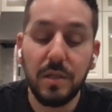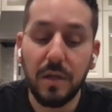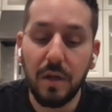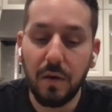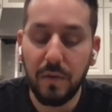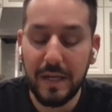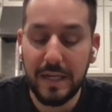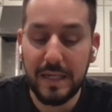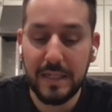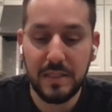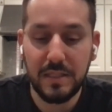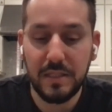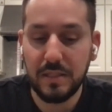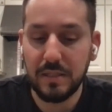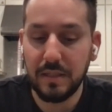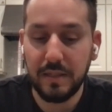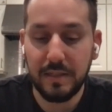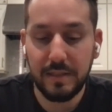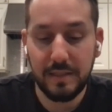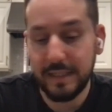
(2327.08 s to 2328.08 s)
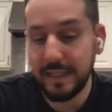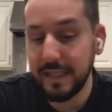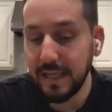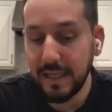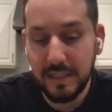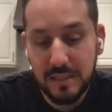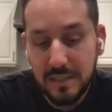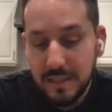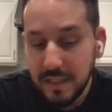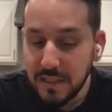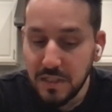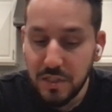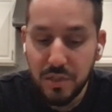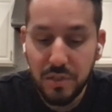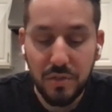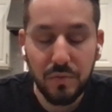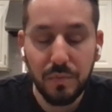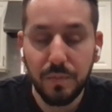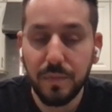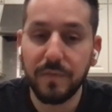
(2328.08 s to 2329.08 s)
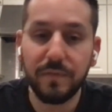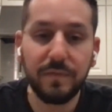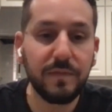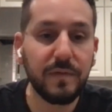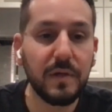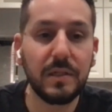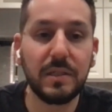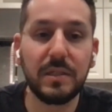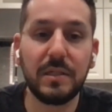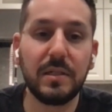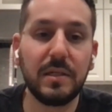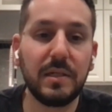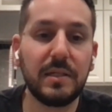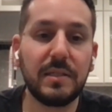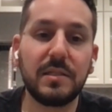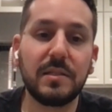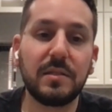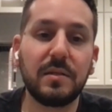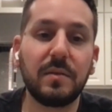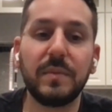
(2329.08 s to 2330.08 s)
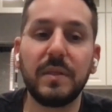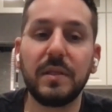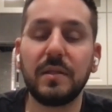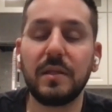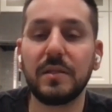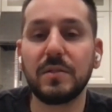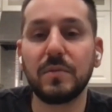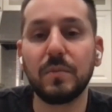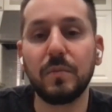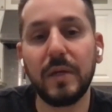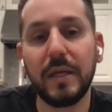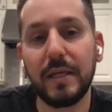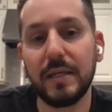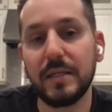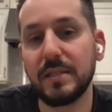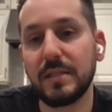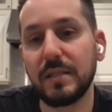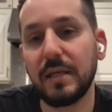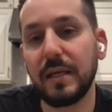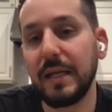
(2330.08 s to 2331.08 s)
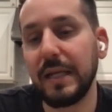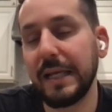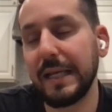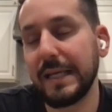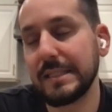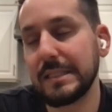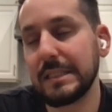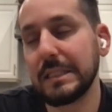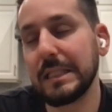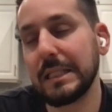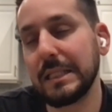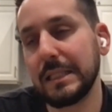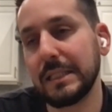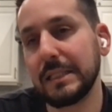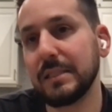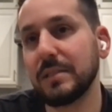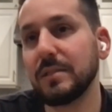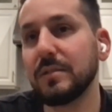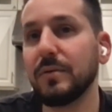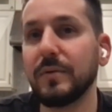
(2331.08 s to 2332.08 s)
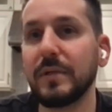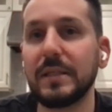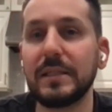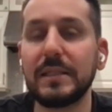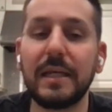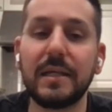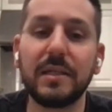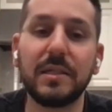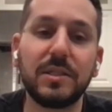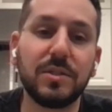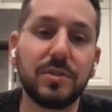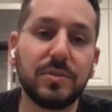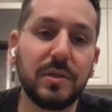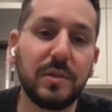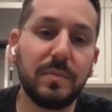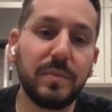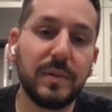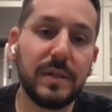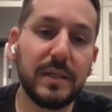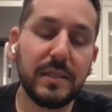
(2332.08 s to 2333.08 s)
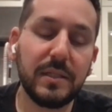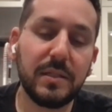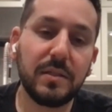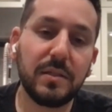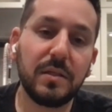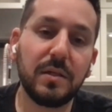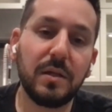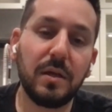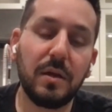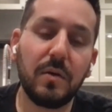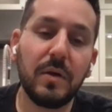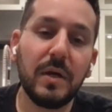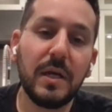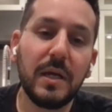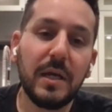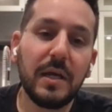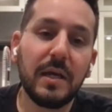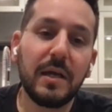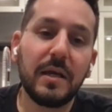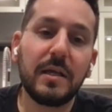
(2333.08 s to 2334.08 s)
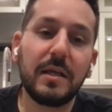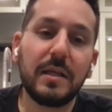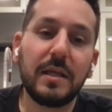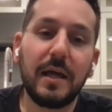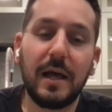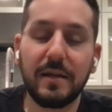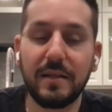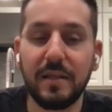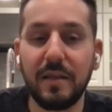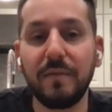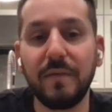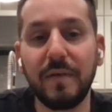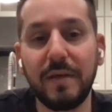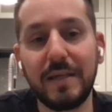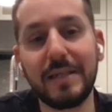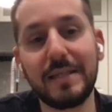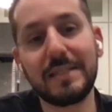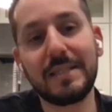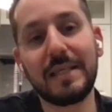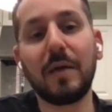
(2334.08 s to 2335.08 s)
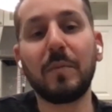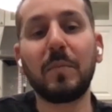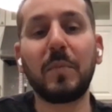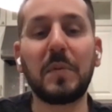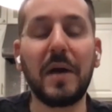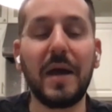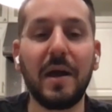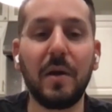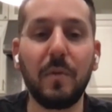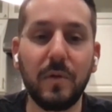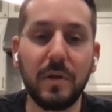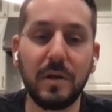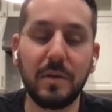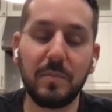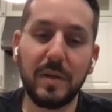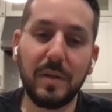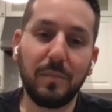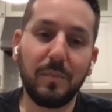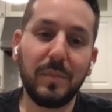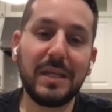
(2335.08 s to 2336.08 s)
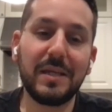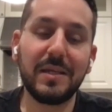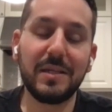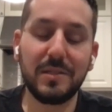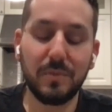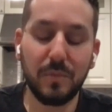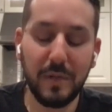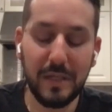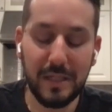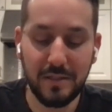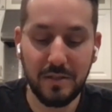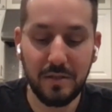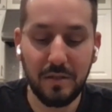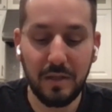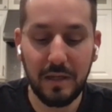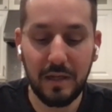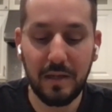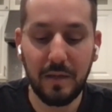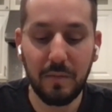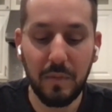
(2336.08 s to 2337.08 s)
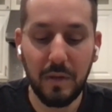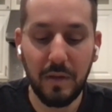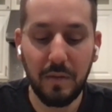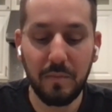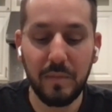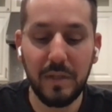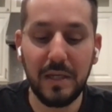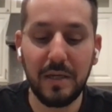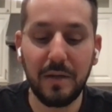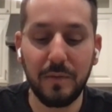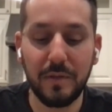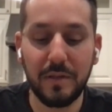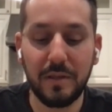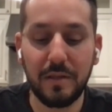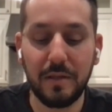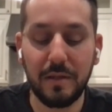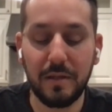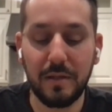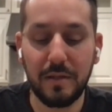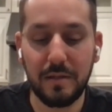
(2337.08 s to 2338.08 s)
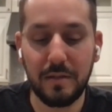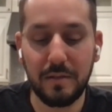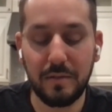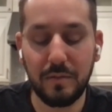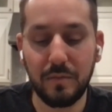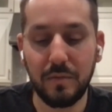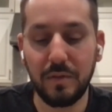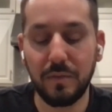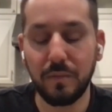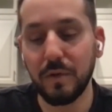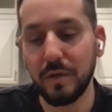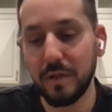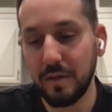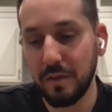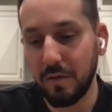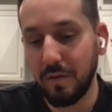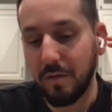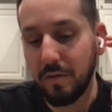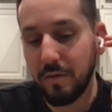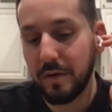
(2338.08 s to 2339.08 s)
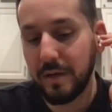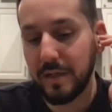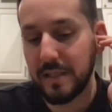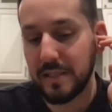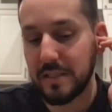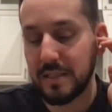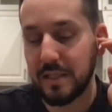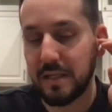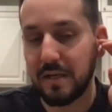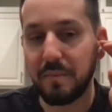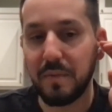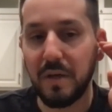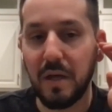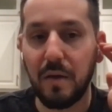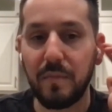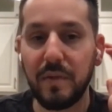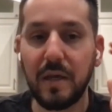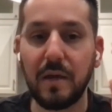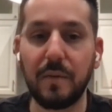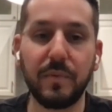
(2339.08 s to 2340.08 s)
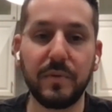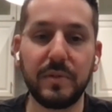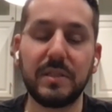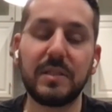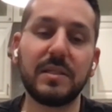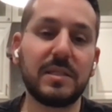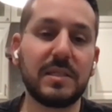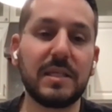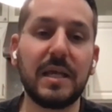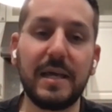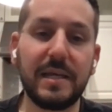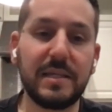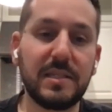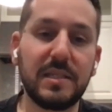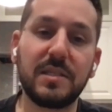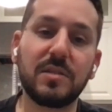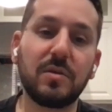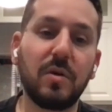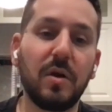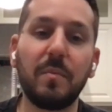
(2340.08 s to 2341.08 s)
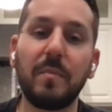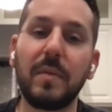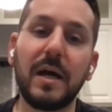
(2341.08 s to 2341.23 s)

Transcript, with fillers: you know, and it's again, it's like super fun. It's something that's way exciting, has nothing to do with dentistry, but you know, I'll give you an example of how one of my meetings went. So like I'm, I'm meeting with the with one of the artists and I'm coming up with designs. It's